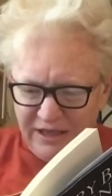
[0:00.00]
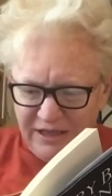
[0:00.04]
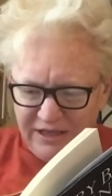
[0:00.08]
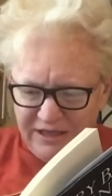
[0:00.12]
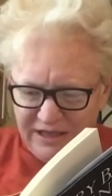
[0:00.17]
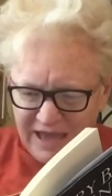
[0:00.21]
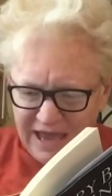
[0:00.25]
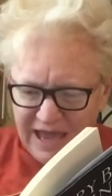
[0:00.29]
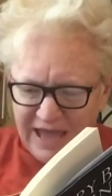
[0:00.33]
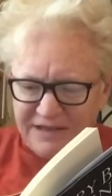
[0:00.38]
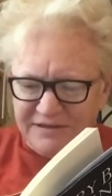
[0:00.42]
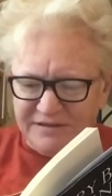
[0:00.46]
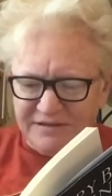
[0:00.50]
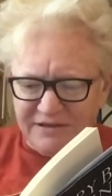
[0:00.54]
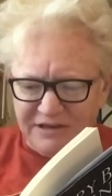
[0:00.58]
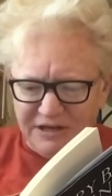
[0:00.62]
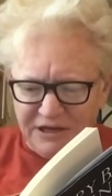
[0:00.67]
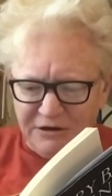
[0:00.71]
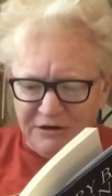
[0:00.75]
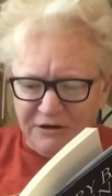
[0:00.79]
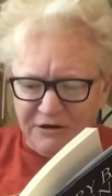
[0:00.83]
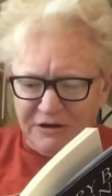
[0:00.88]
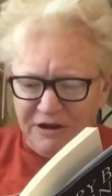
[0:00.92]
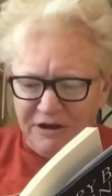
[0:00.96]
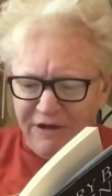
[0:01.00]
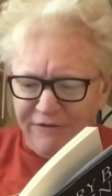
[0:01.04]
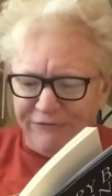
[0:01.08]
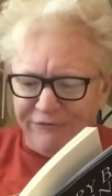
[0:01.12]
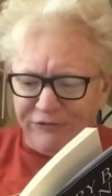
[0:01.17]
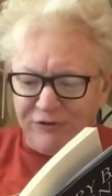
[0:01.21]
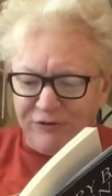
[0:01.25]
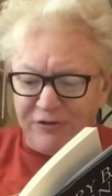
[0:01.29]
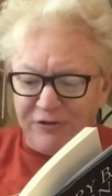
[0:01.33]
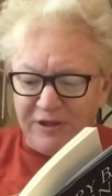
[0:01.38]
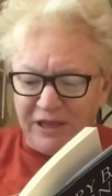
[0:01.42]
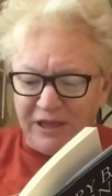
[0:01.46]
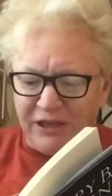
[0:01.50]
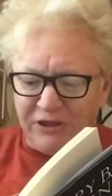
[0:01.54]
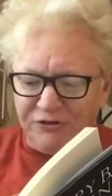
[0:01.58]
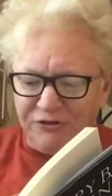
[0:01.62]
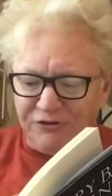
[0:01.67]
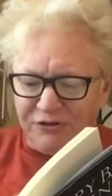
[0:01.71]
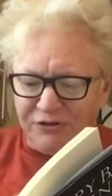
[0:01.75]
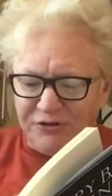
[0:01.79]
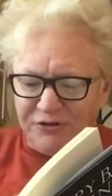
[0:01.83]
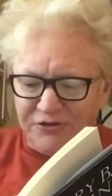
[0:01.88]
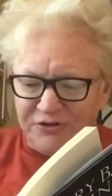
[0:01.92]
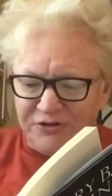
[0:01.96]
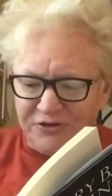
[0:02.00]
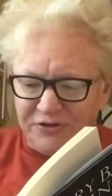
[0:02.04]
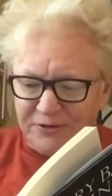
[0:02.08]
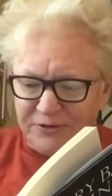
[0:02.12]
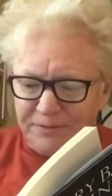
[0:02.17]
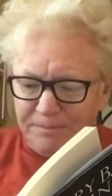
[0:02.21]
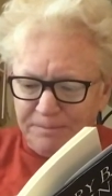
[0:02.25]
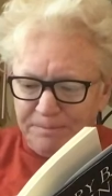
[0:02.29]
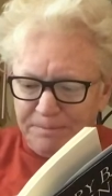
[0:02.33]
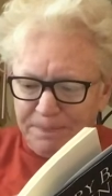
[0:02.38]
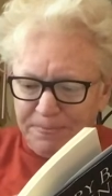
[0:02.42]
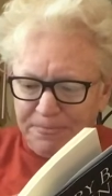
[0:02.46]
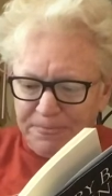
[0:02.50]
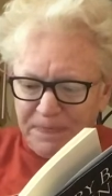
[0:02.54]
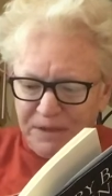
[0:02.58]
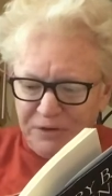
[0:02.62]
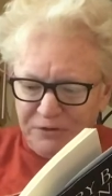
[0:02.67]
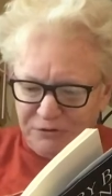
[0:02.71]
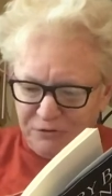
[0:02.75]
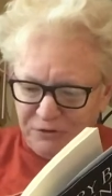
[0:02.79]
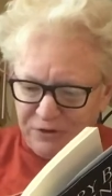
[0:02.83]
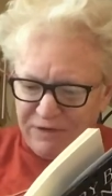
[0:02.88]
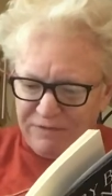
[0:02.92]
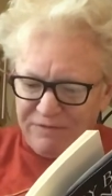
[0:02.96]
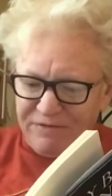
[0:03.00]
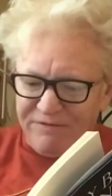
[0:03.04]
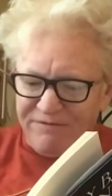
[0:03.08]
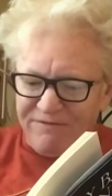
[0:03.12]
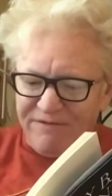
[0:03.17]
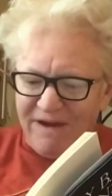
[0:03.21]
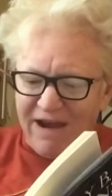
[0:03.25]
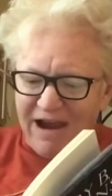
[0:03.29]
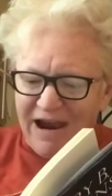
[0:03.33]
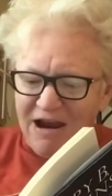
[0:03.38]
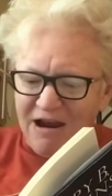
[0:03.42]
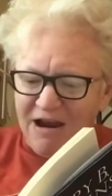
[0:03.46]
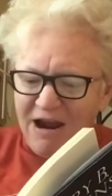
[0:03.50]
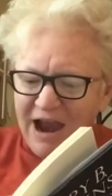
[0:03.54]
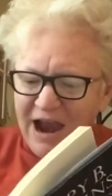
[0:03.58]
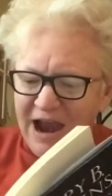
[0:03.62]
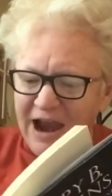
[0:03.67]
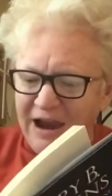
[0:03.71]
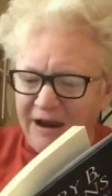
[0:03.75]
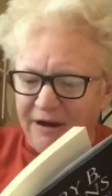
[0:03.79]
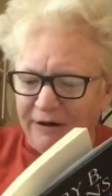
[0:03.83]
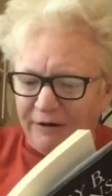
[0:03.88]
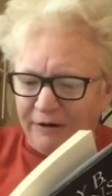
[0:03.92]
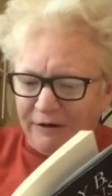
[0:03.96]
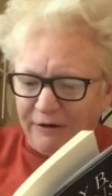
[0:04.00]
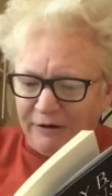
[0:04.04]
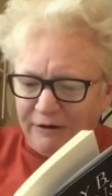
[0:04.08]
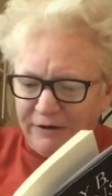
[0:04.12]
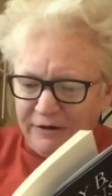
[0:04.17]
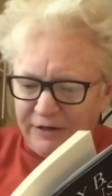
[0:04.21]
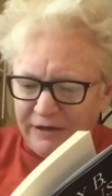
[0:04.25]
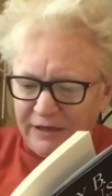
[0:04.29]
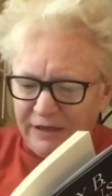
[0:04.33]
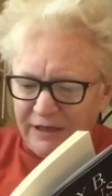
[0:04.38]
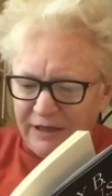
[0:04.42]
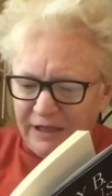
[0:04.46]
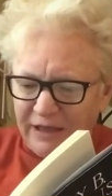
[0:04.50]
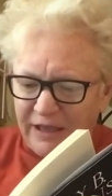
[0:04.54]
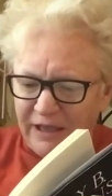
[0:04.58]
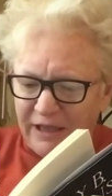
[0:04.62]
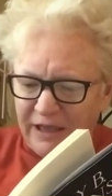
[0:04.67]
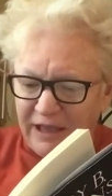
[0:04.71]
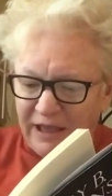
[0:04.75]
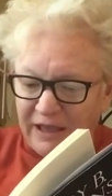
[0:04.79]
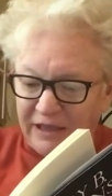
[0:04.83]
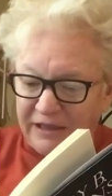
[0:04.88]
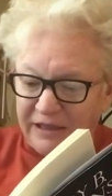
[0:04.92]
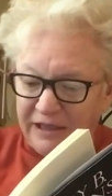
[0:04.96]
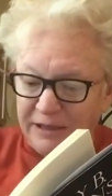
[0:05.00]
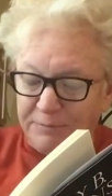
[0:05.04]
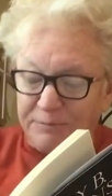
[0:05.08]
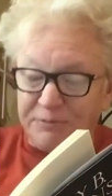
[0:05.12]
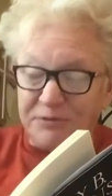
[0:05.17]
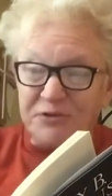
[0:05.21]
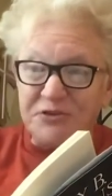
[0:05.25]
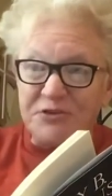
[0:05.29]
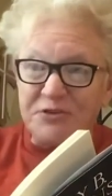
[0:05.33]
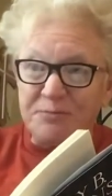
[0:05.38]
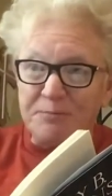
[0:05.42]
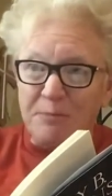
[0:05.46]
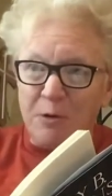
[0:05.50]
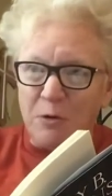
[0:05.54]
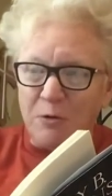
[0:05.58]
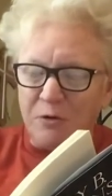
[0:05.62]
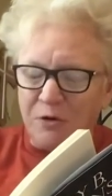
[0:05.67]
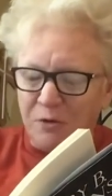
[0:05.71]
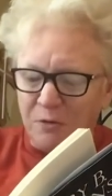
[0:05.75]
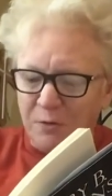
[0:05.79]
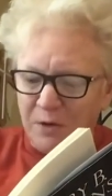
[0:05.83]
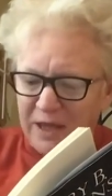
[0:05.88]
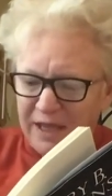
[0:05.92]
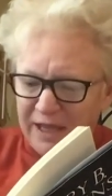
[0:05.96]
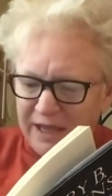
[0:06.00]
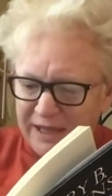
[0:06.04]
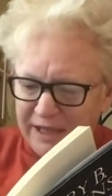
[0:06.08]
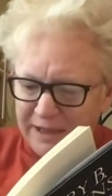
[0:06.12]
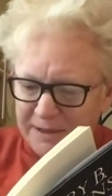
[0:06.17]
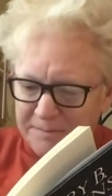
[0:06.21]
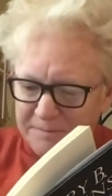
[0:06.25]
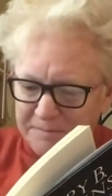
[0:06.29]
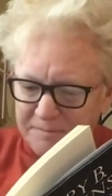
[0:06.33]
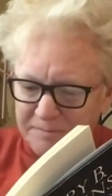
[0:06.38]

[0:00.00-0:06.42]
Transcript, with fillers: yet near enough to the entrance to give the fire air and keep the smoke away.